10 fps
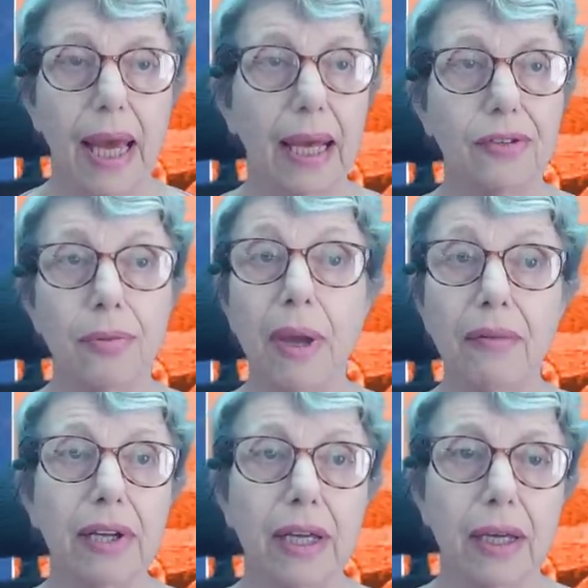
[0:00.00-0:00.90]
And
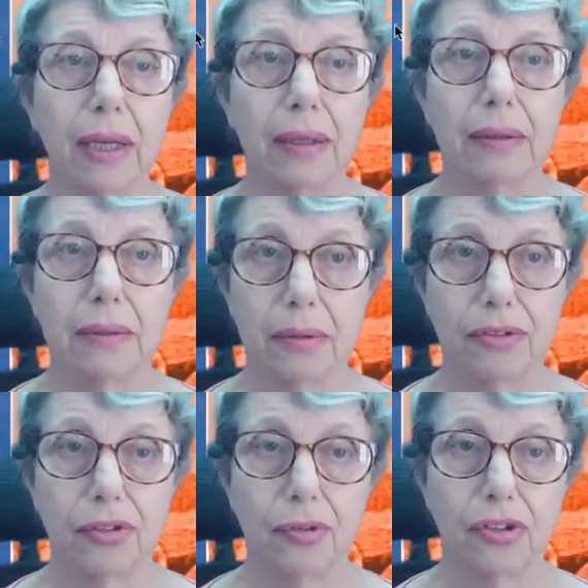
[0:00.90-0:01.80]
America,
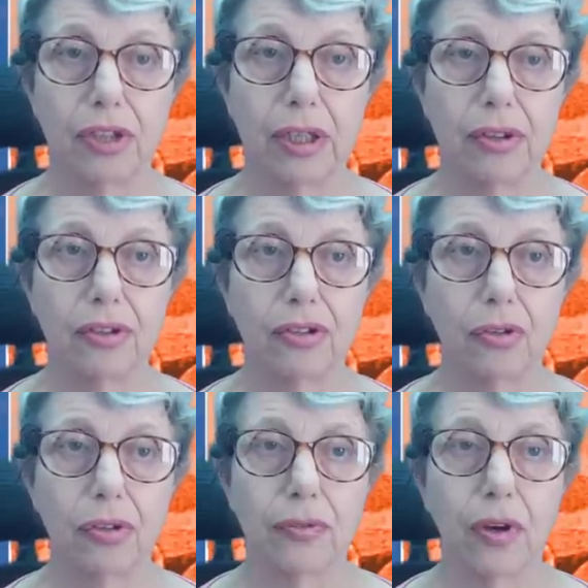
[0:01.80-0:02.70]
as you see, it's
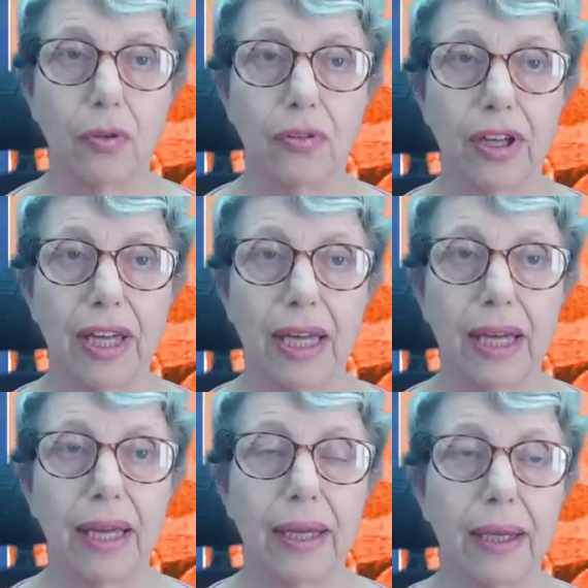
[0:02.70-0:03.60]
sort of over
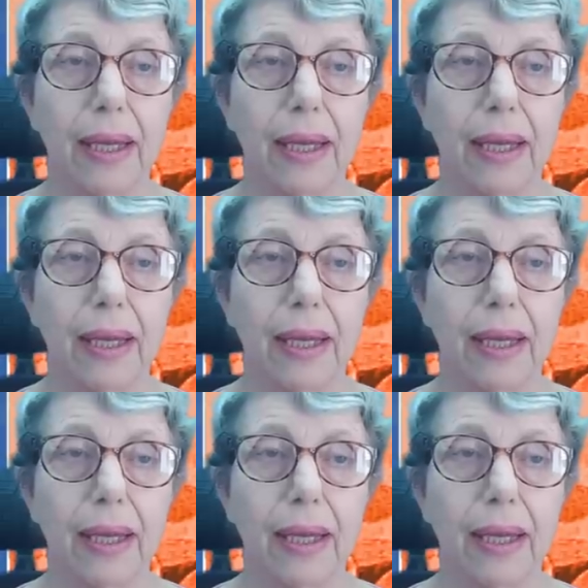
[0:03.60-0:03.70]
here,